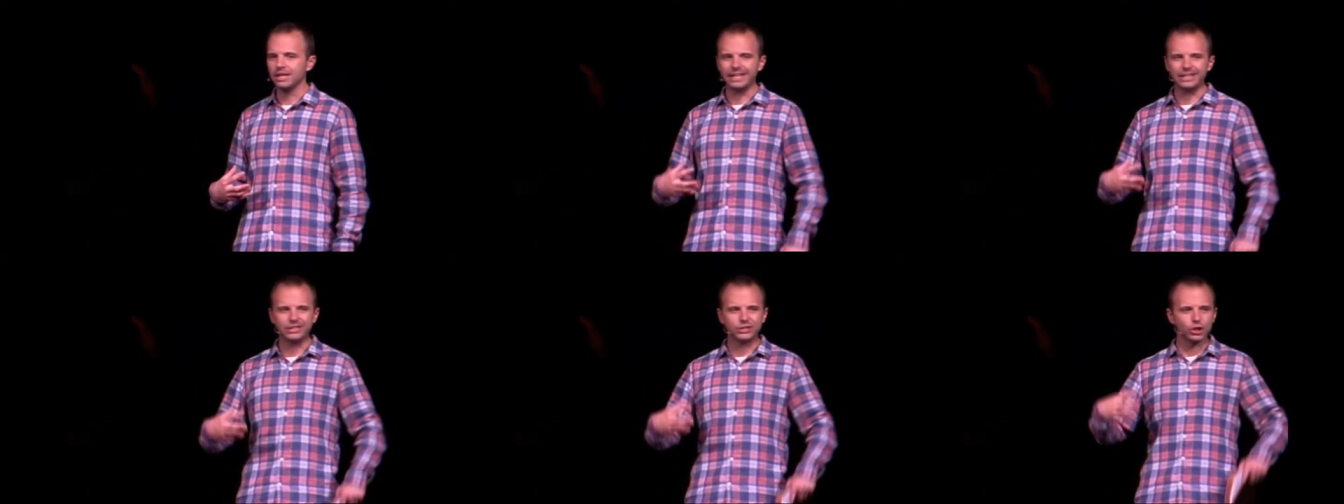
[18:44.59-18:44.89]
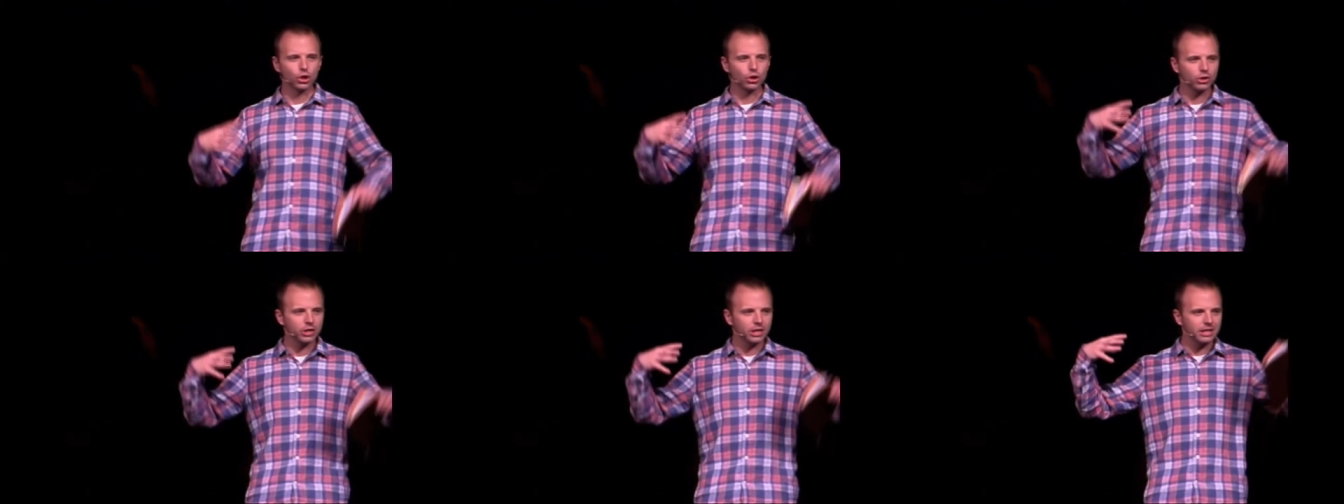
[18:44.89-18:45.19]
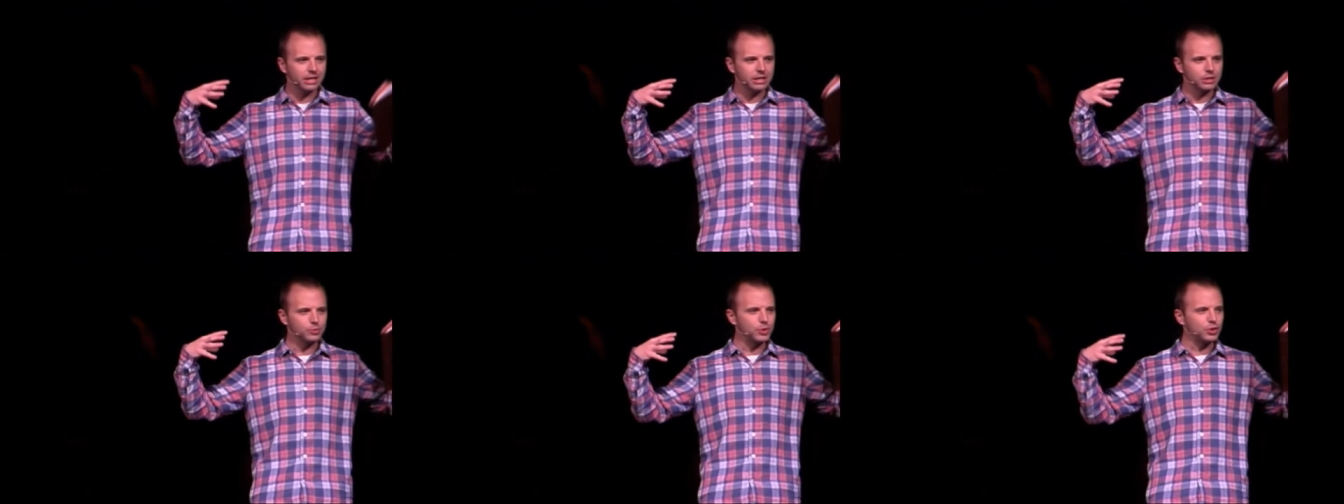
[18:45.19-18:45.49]

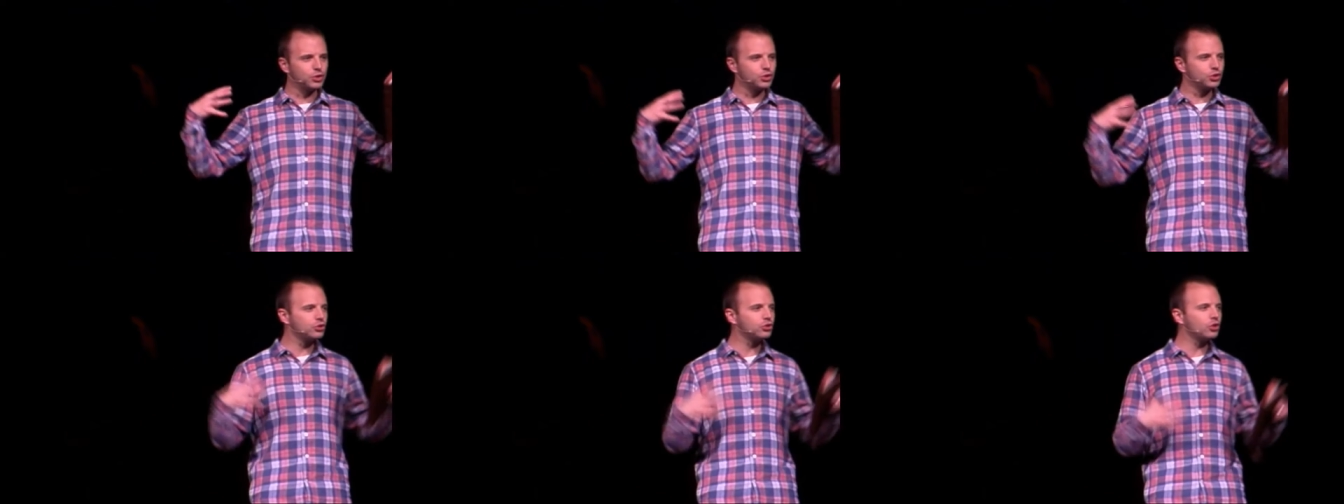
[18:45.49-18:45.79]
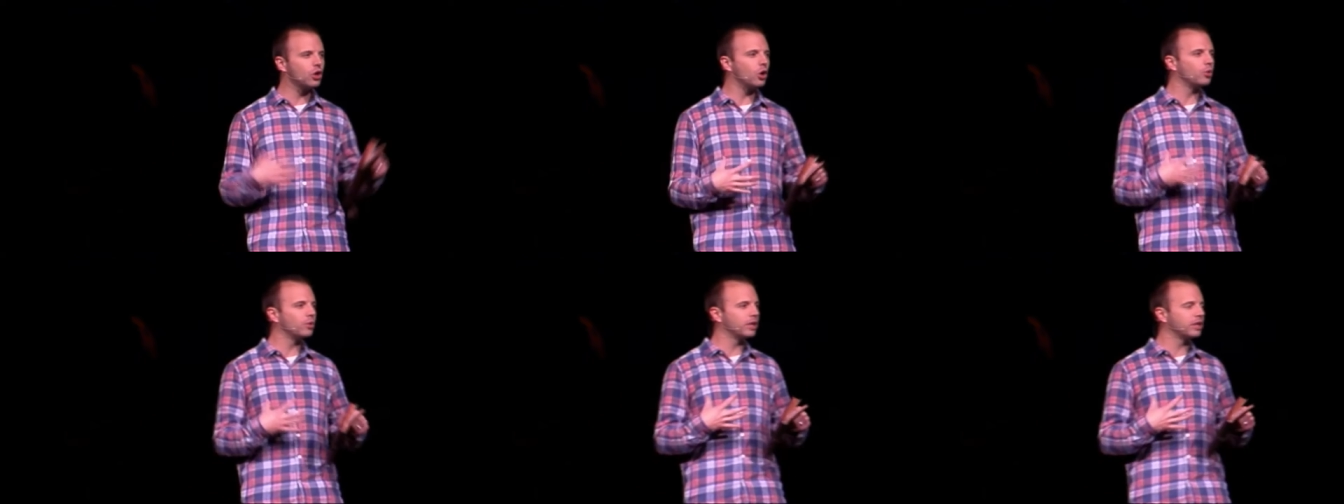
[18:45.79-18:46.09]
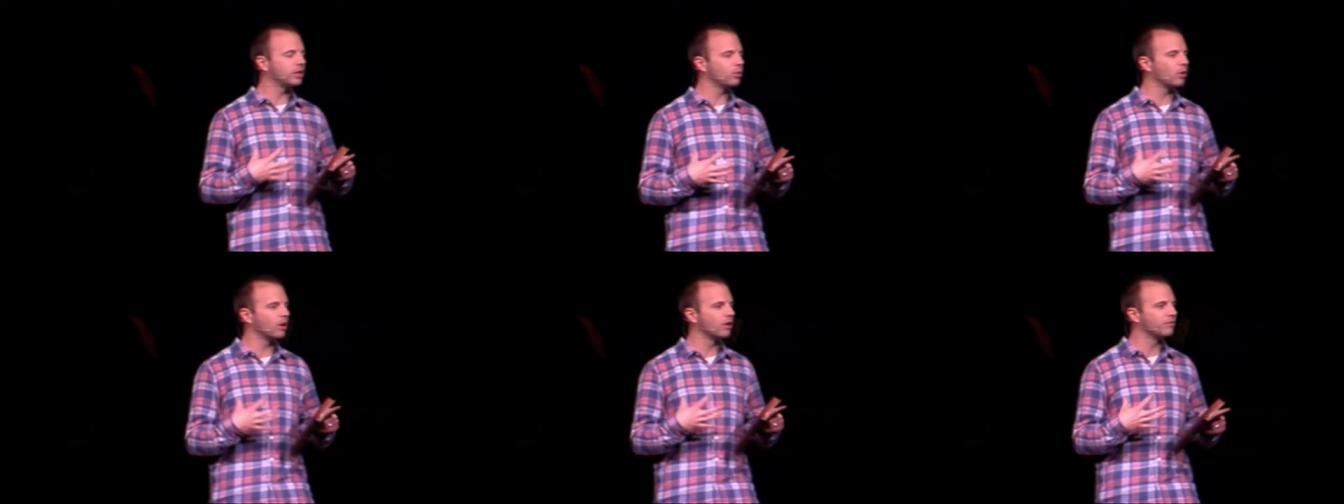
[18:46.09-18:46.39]
Eternity has been sown
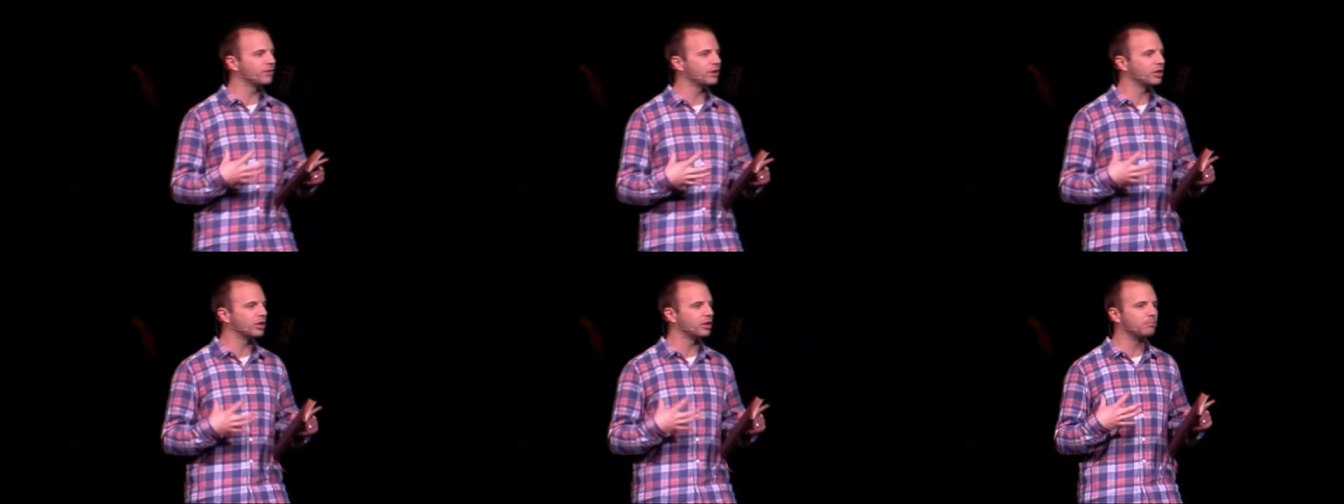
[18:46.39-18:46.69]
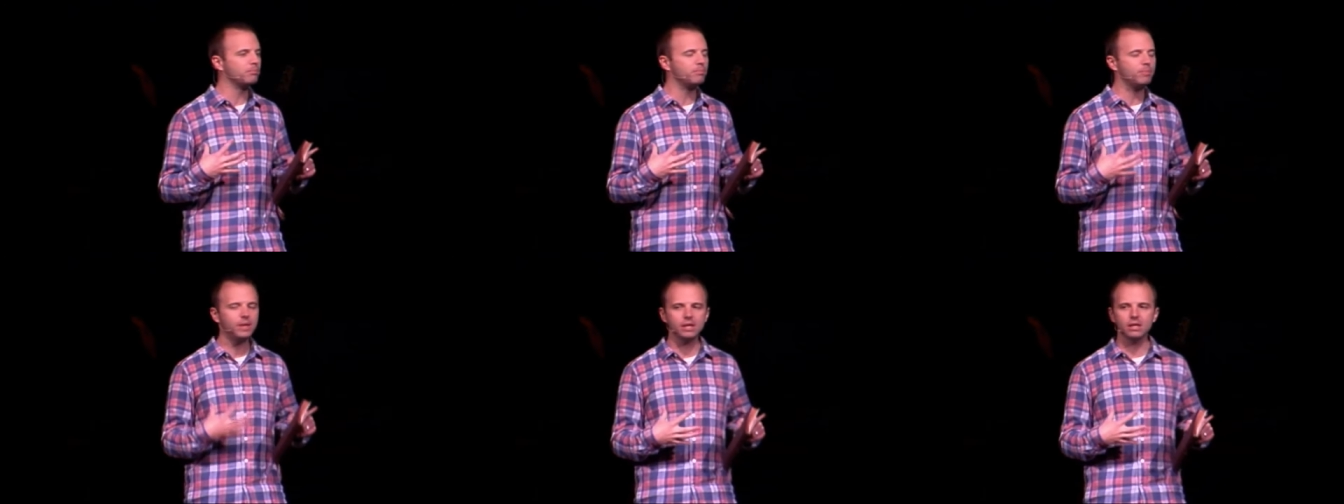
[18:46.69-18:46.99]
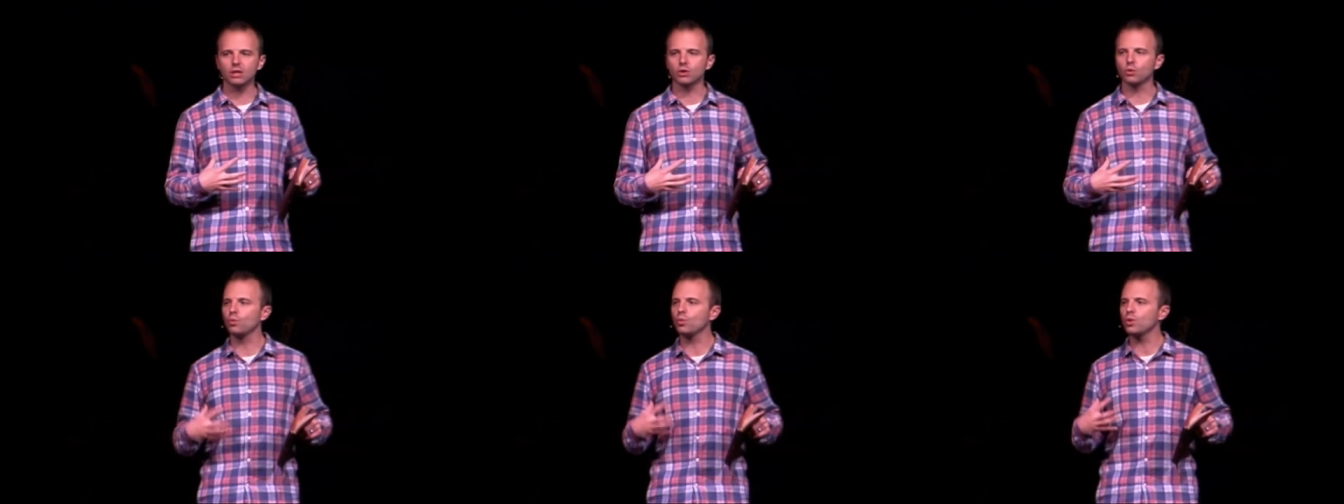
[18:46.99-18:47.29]
into our very
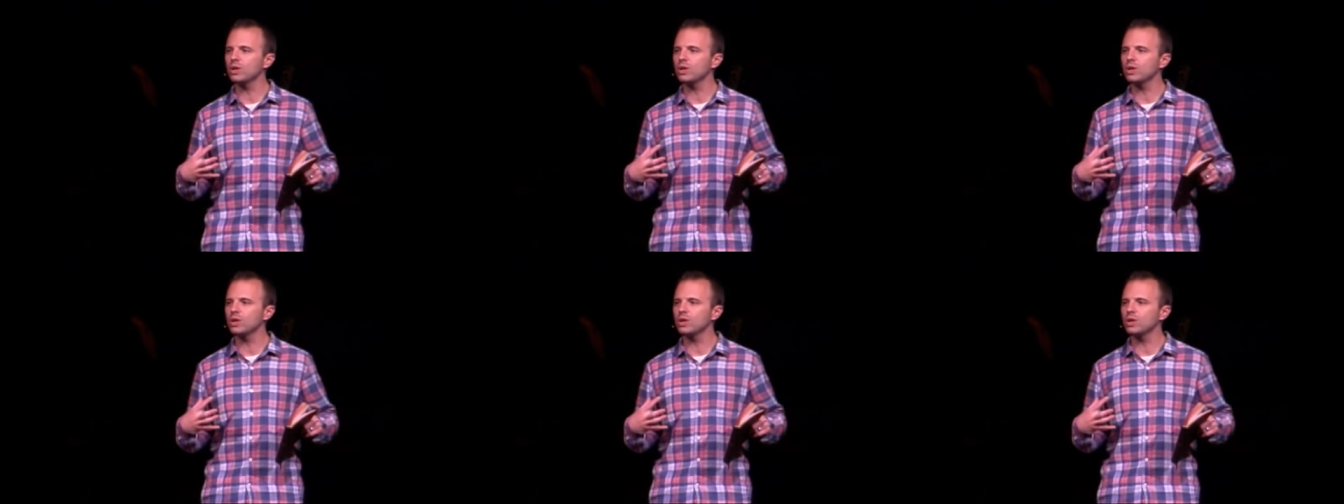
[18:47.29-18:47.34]
being.